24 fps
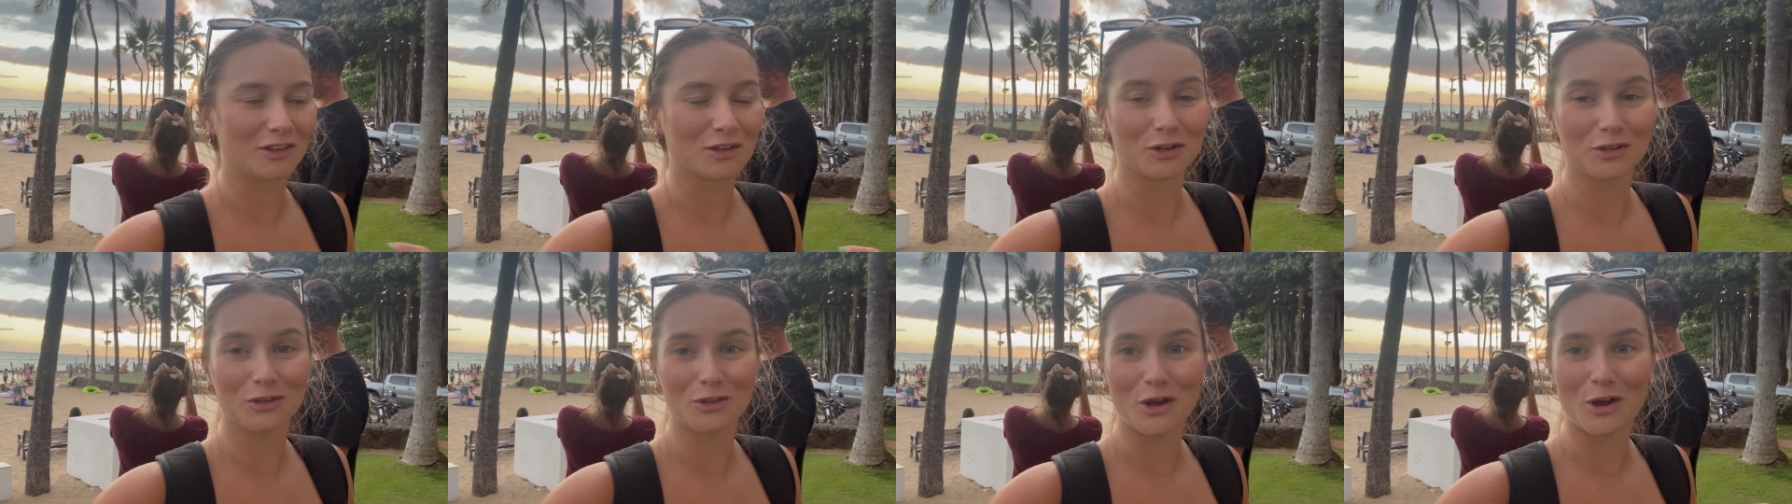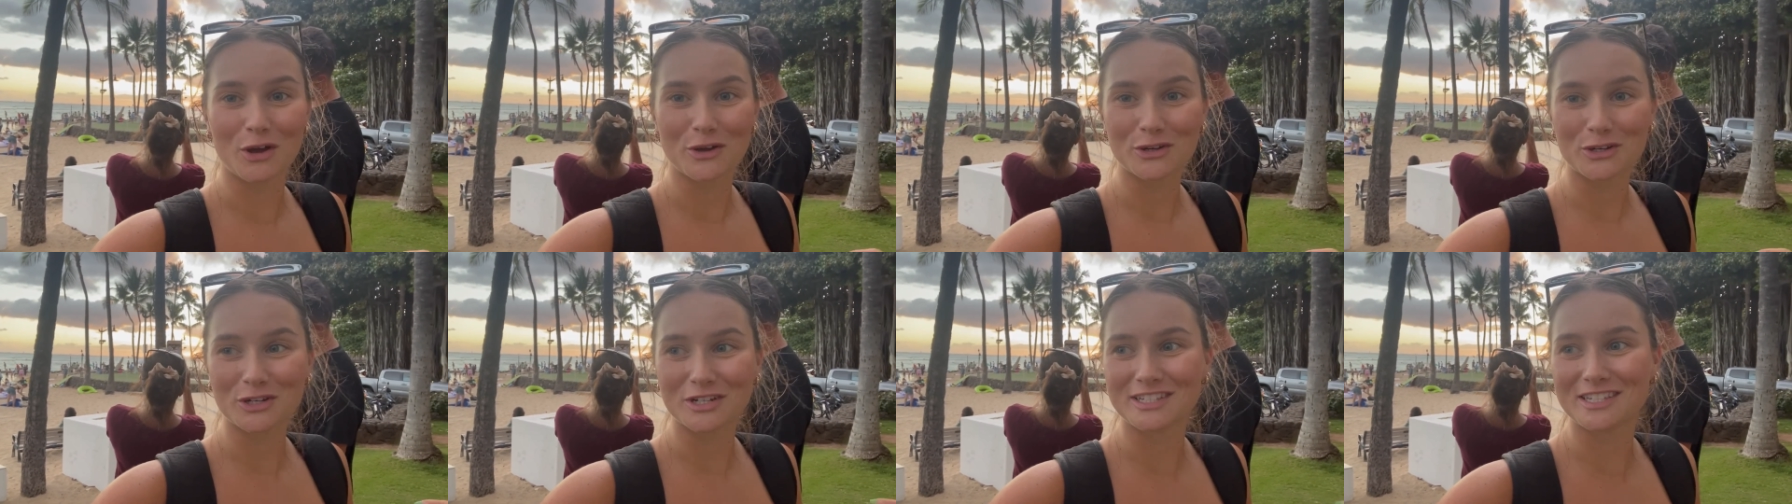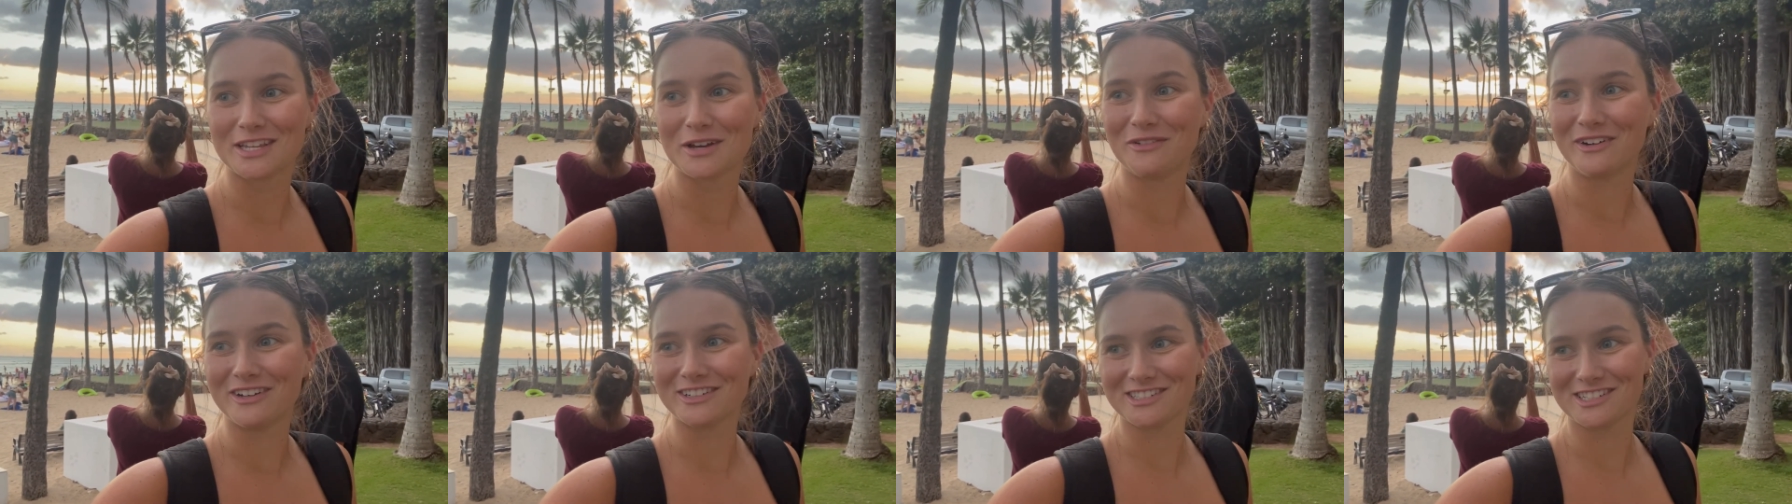little longer just
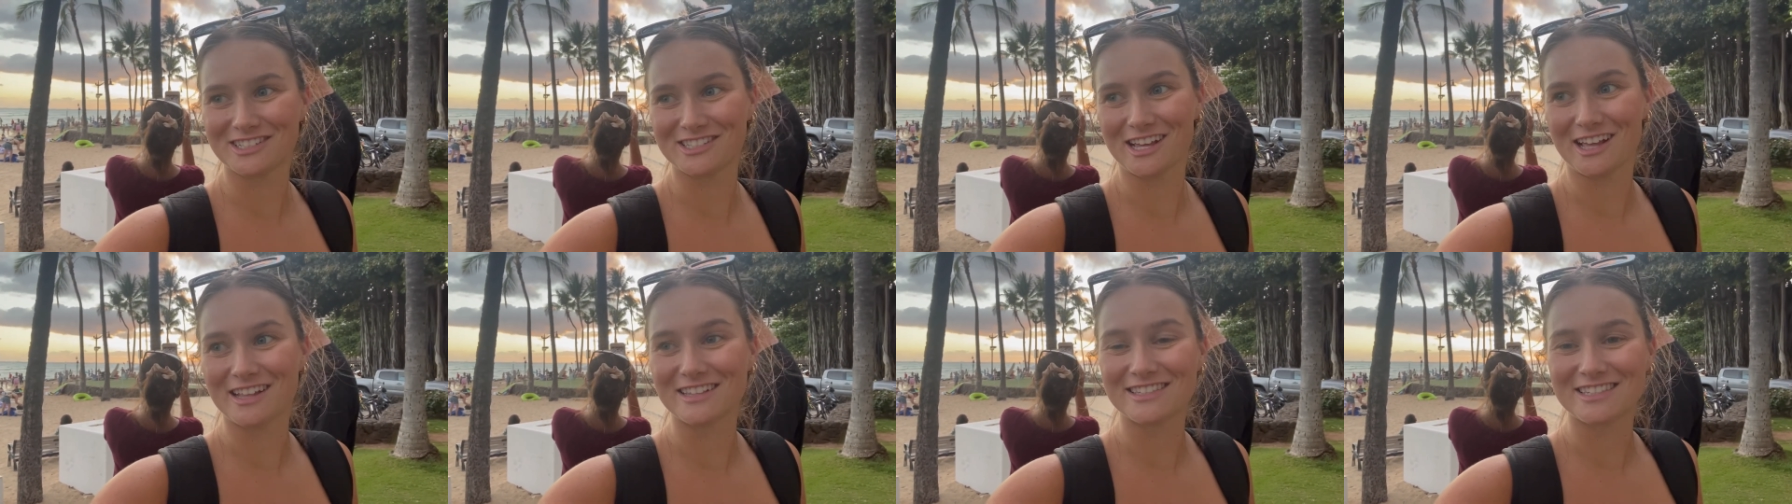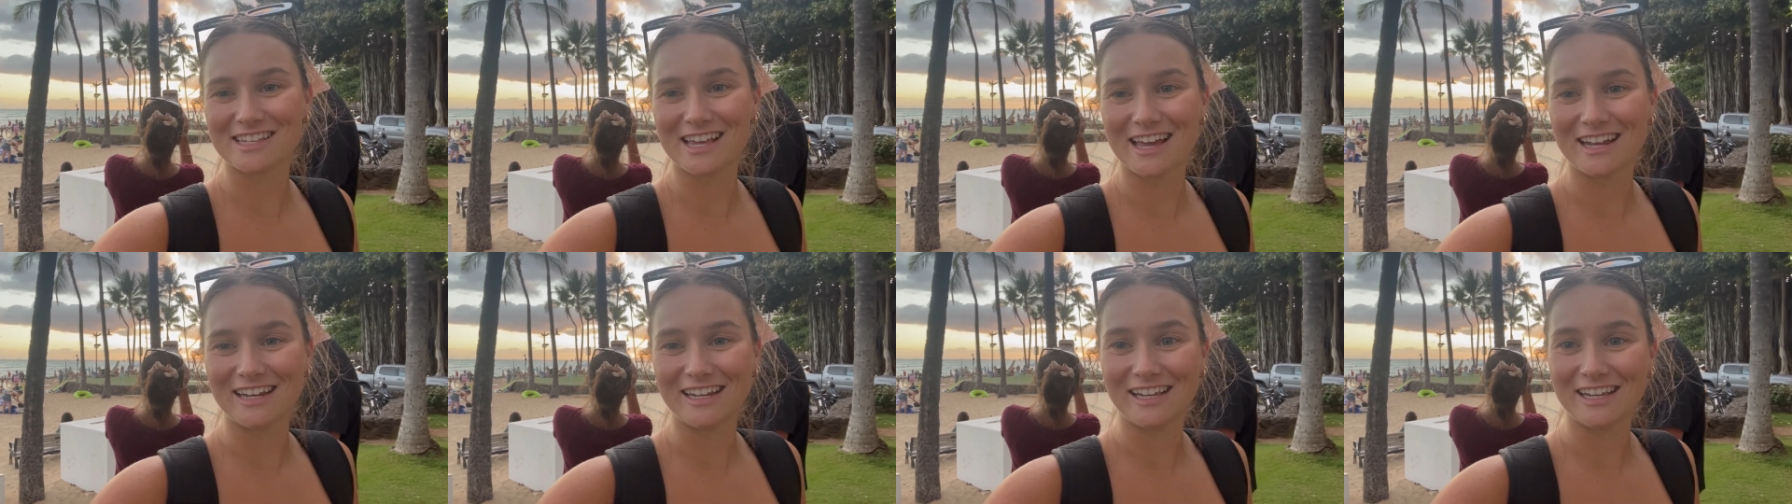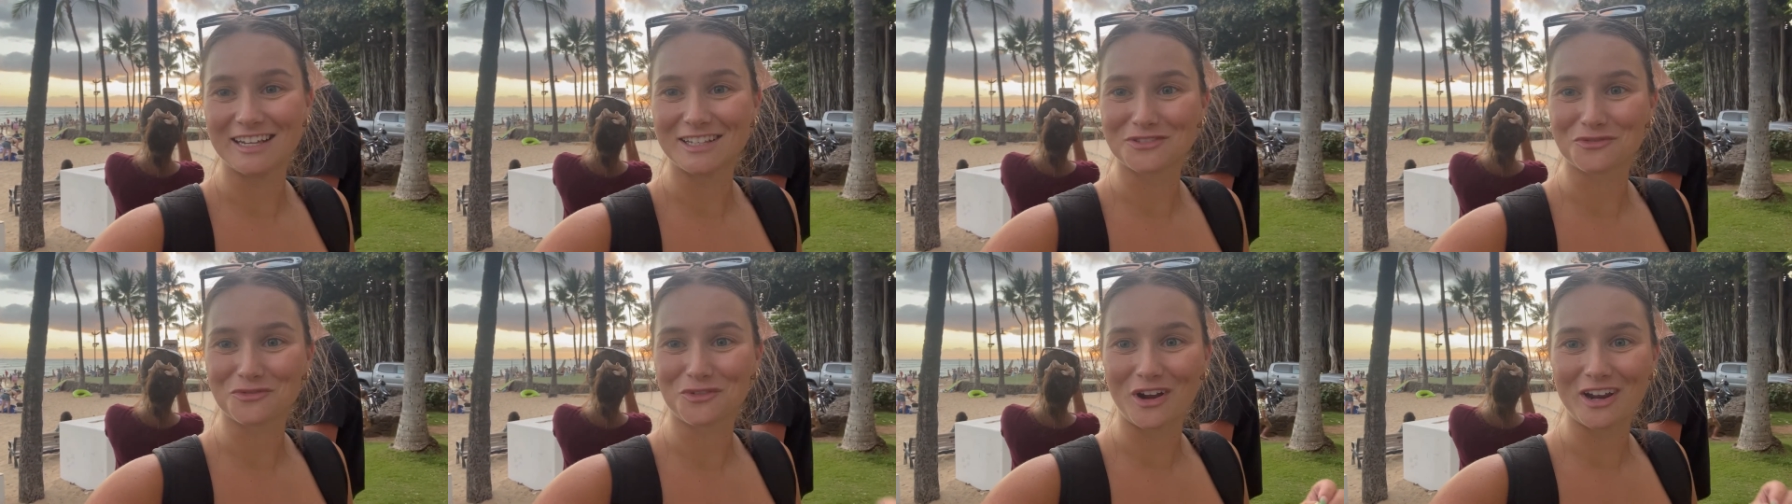to watch the sunset and he
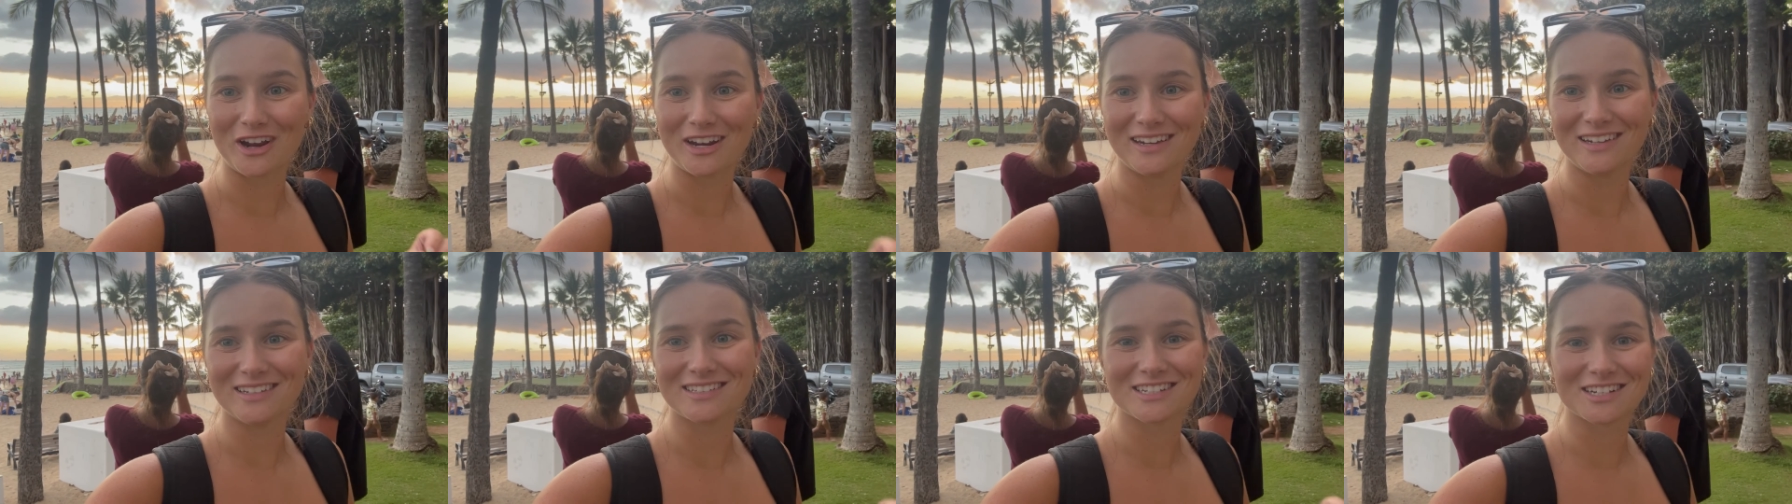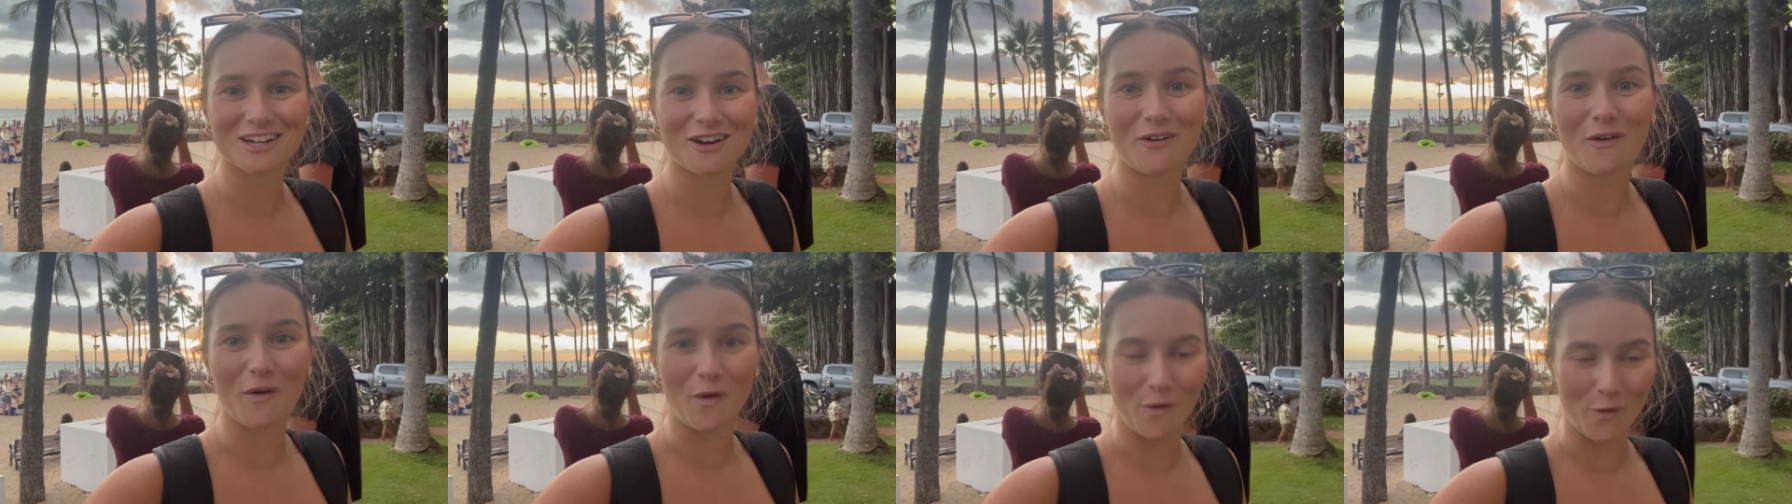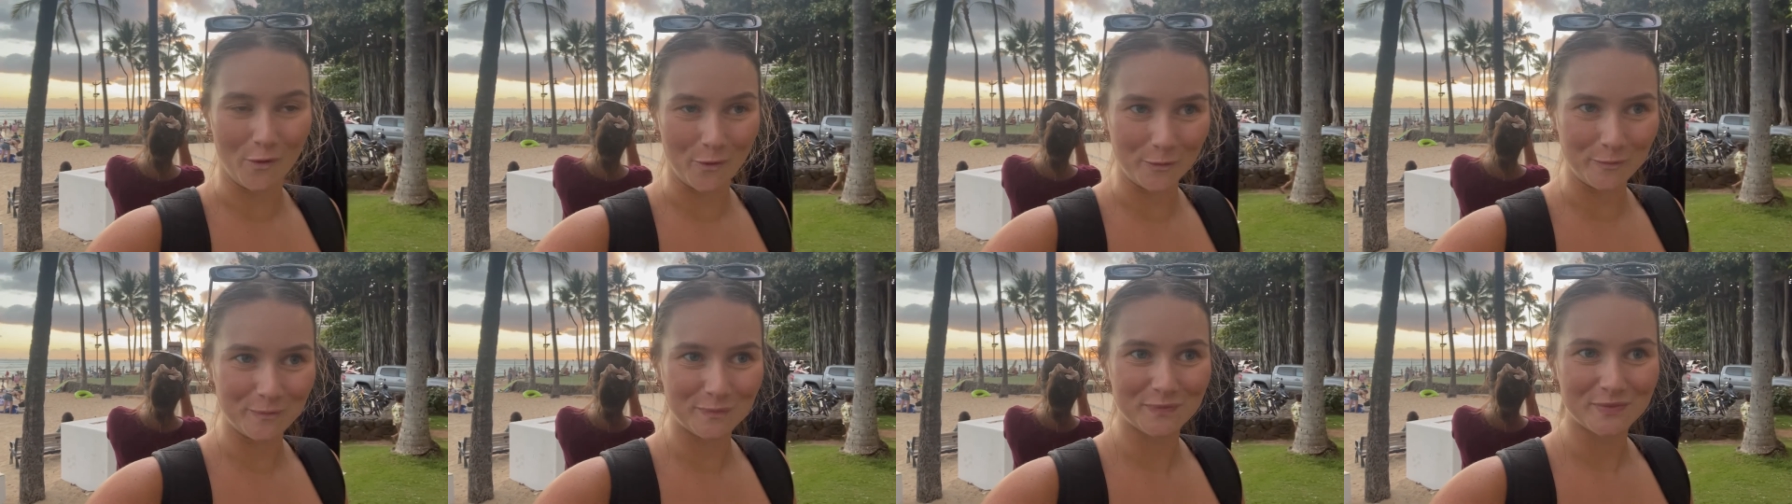is ready to go
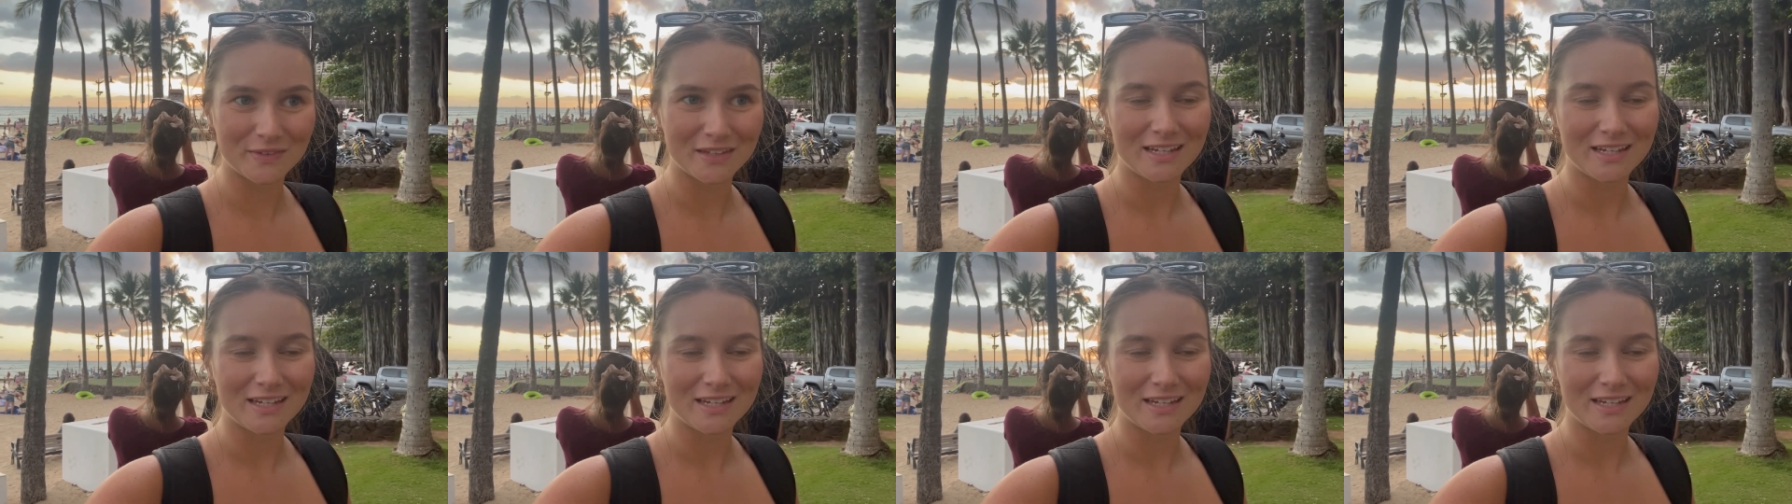home.